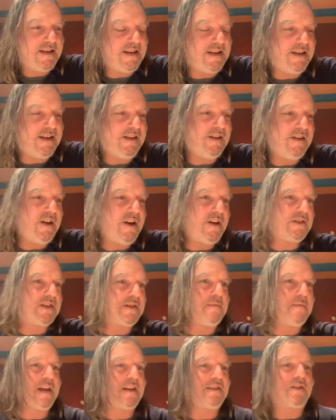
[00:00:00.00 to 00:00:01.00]
you know,
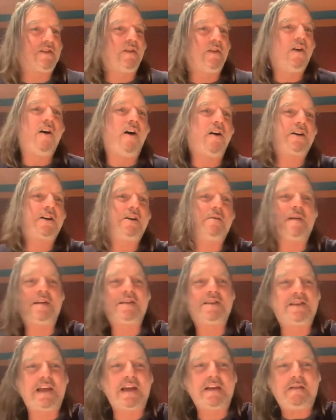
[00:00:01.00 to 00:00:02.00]
semantical
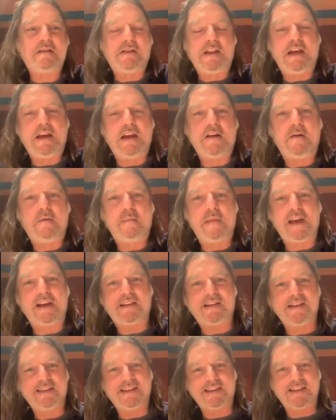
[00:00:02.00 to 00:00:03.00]
arguments that don't
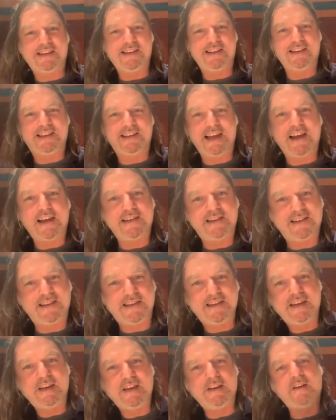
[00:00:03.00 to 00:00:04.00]
make
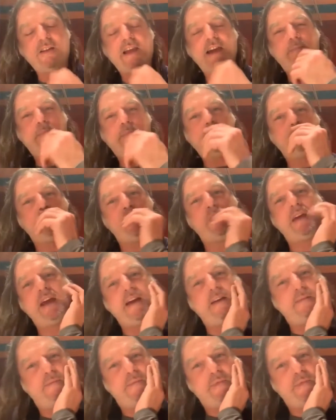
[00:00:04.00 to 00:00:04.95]
sense. You know, like people that,